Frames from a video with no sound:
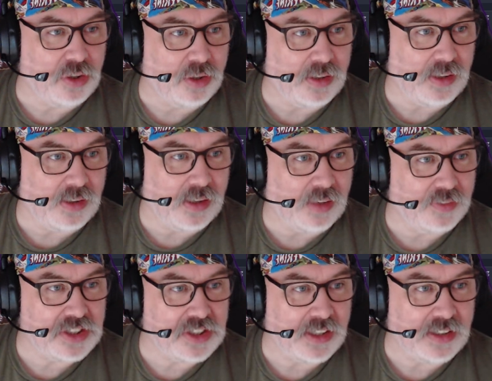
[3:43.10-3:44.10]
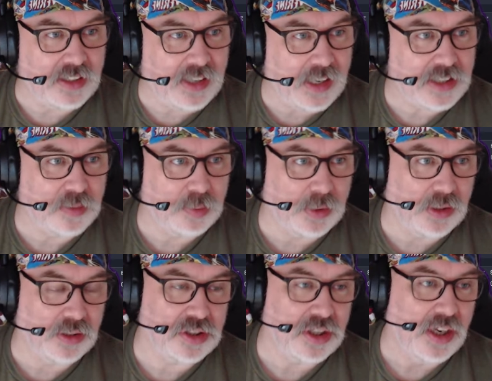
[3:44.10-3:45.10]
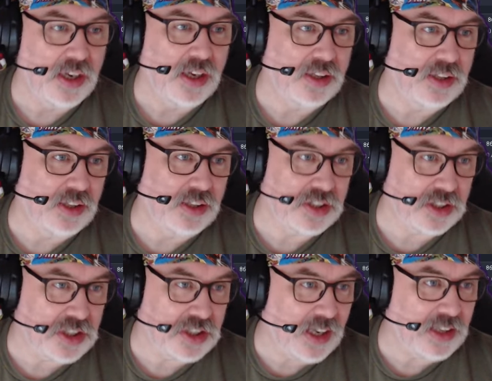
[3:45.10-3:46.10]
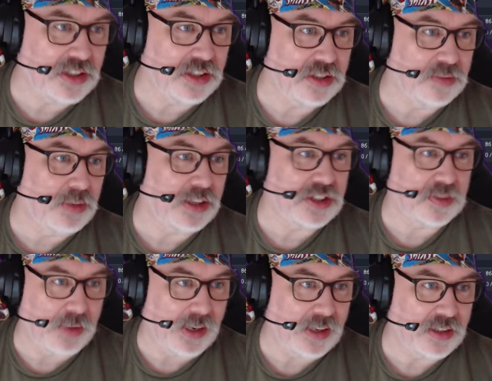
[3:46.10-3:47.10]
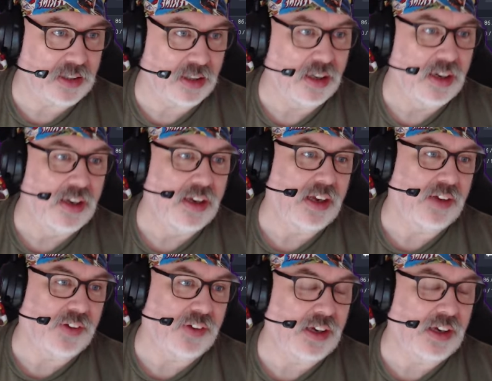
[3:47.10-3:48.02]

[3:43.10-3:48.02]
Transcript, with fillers: you uh, have it set to decibels, the success is much better. If